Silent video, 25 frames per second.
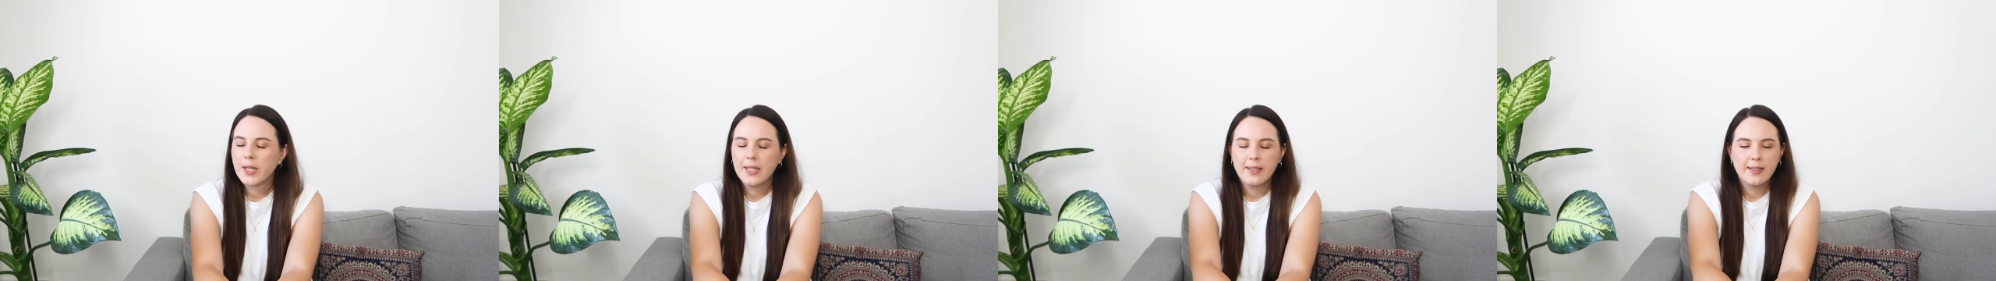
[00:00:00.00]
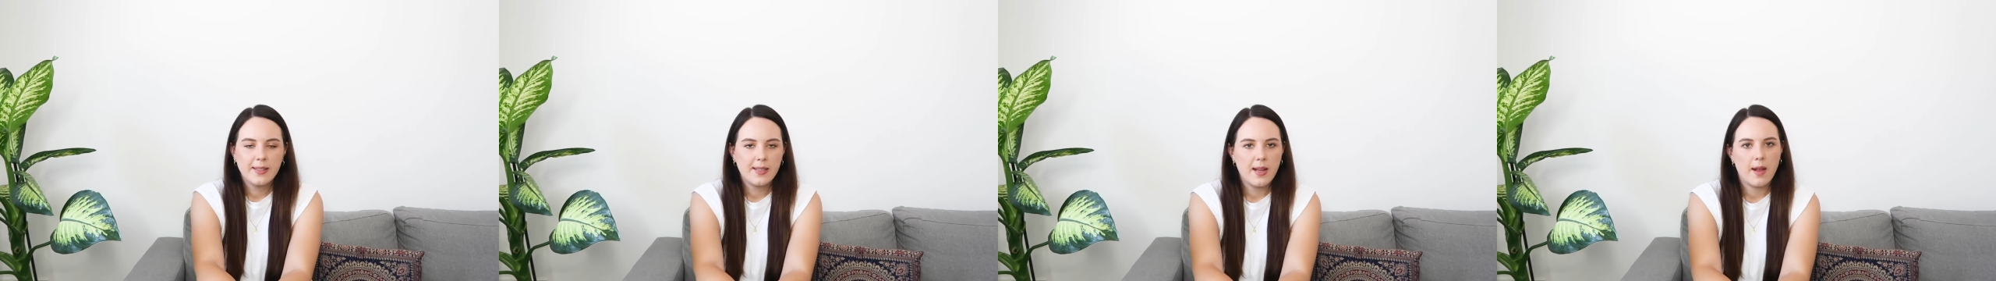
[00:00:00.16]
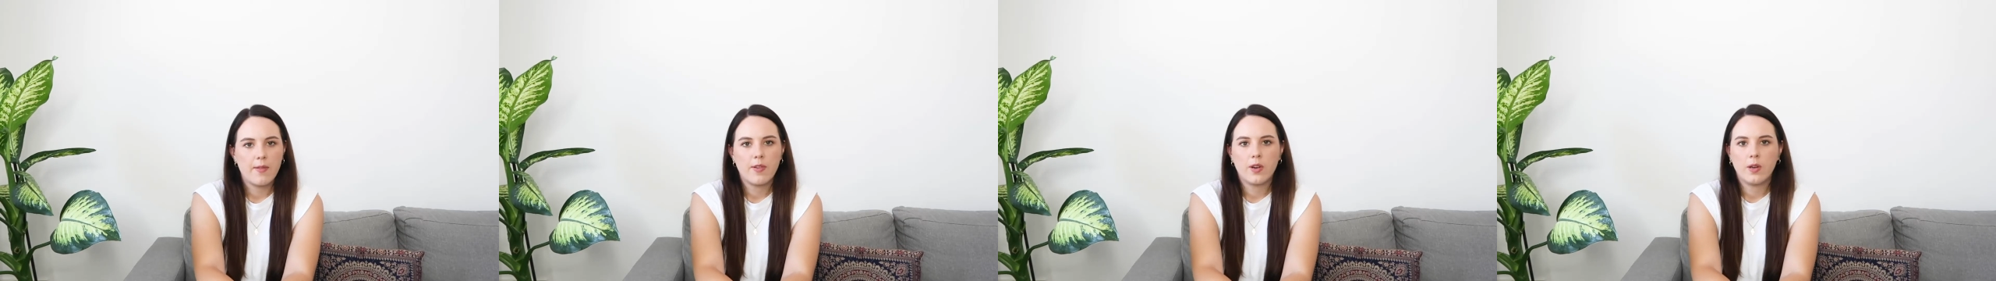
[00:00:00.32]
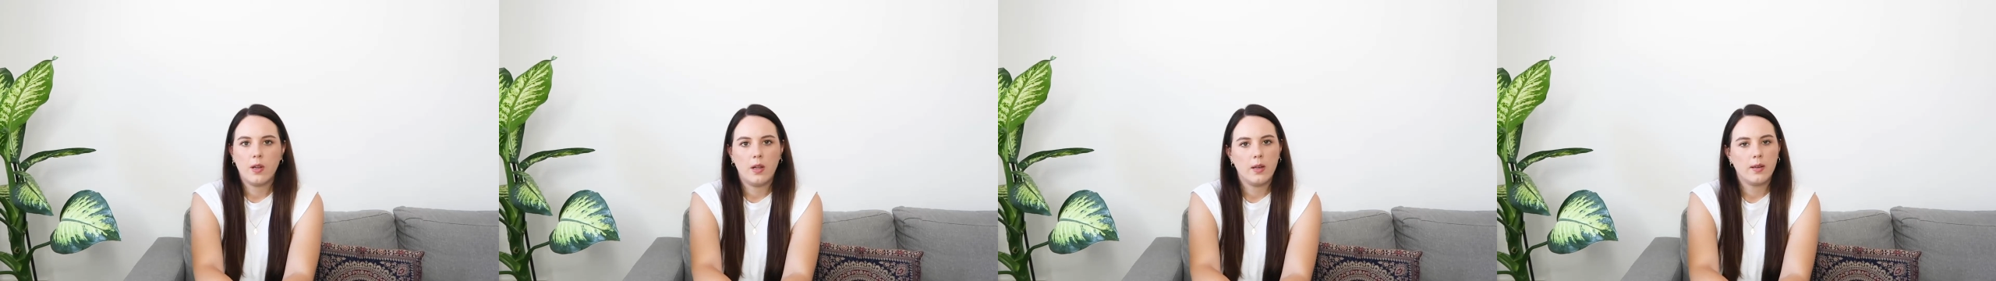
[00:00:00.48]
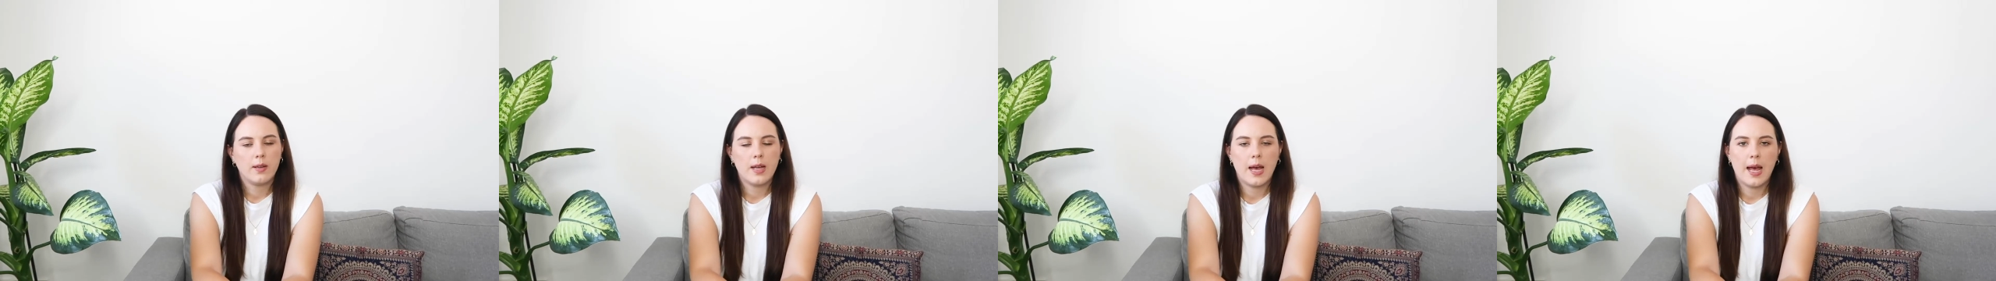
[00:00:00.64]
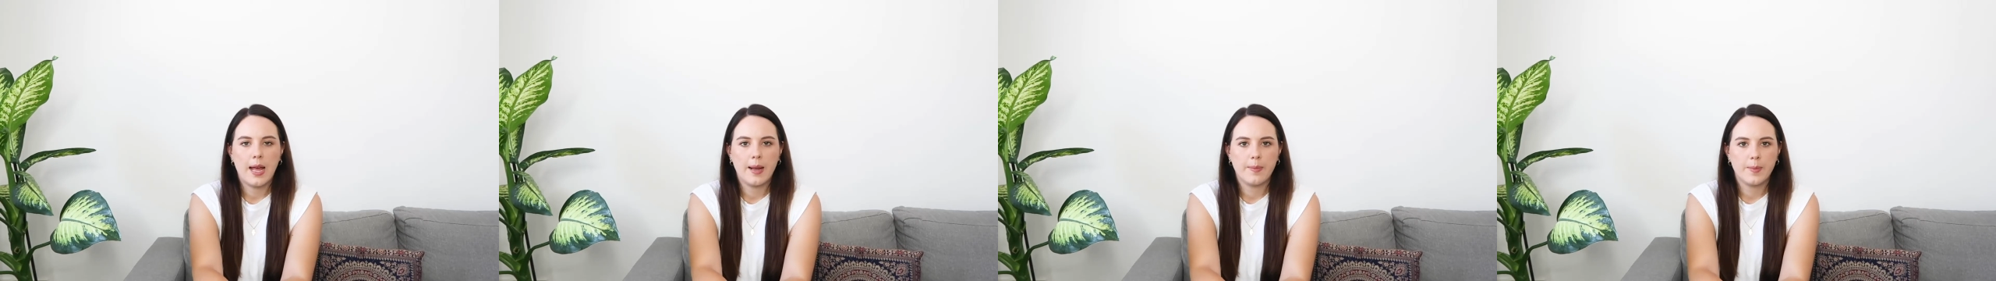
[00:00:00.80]
several
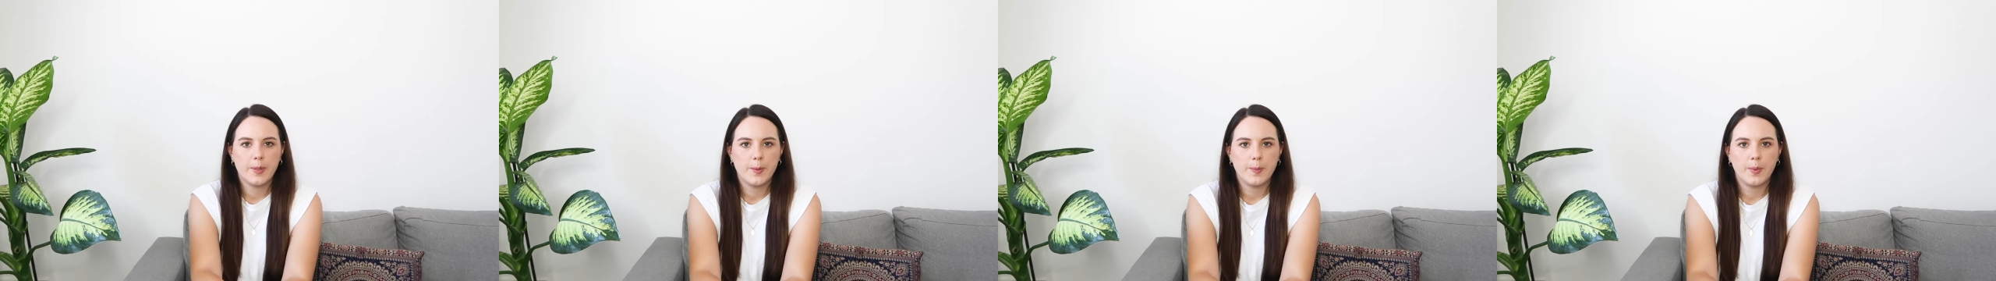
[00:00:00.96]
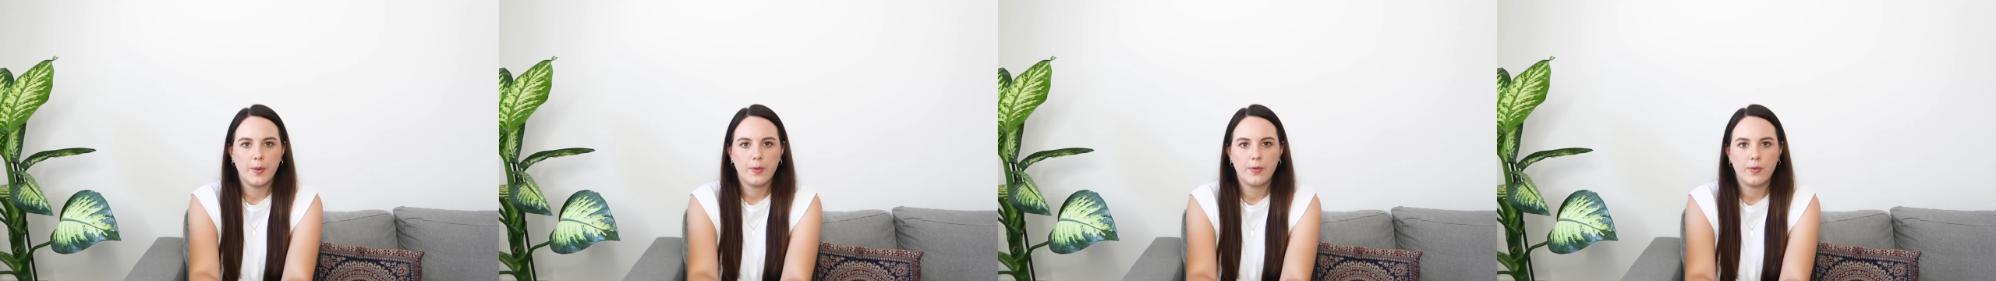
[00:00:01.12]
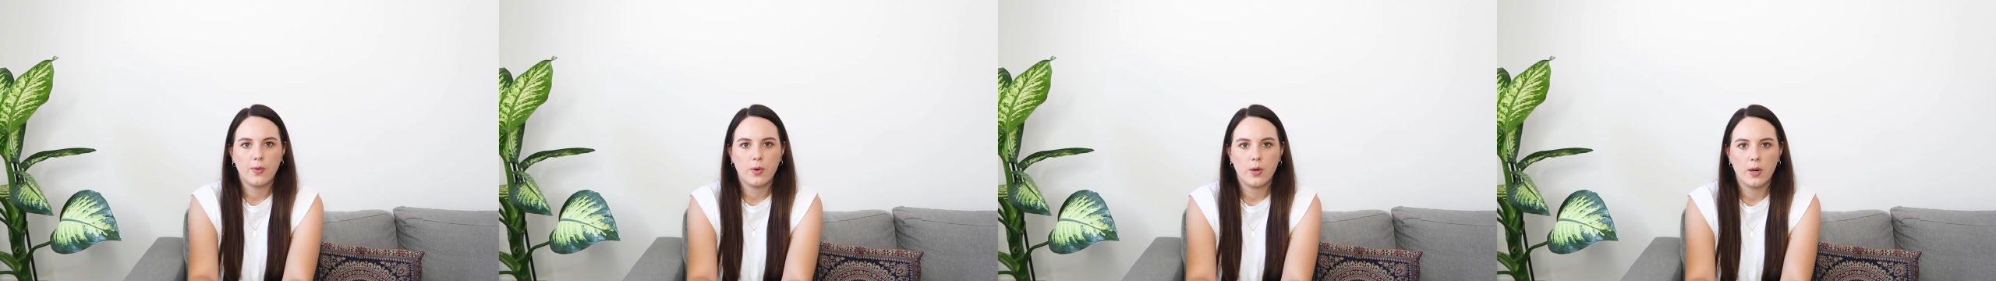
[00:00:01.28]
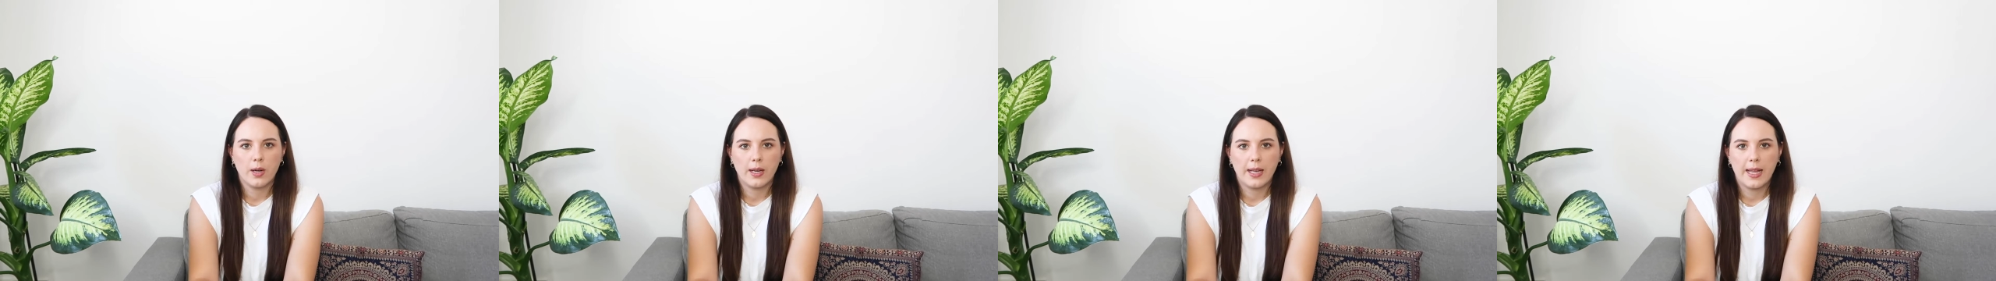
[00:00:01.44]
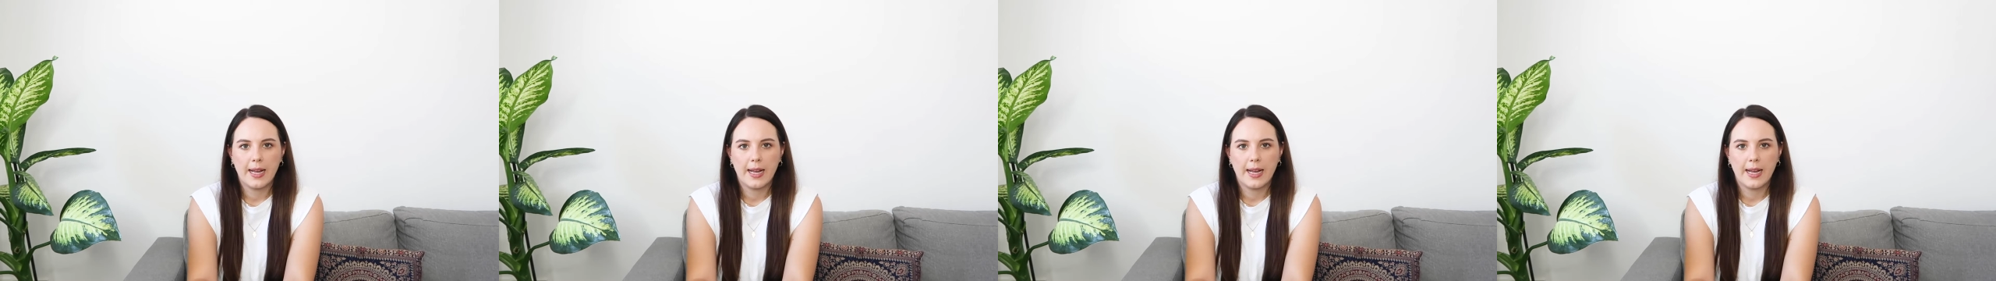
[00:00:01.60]
times before.